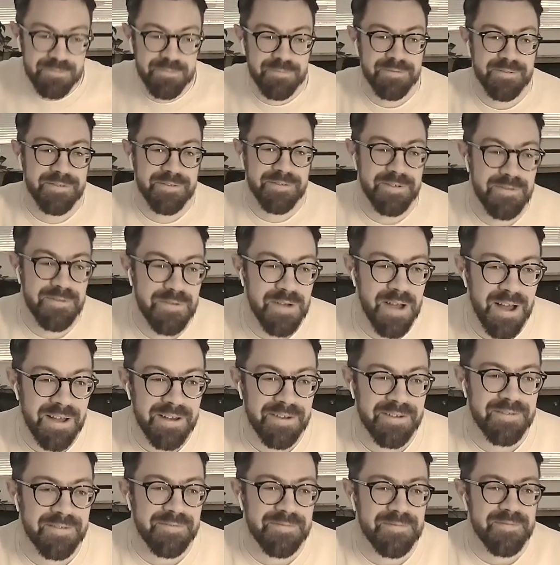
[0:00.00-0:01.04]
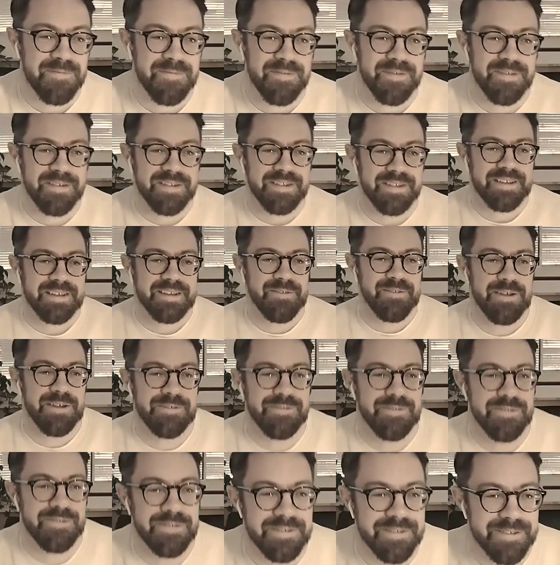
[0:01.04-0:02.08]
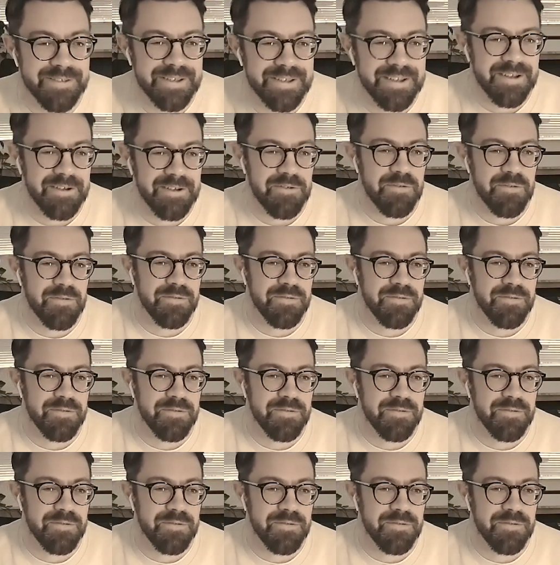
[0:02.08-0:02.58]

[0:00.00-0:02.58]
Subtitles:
two kind of questions to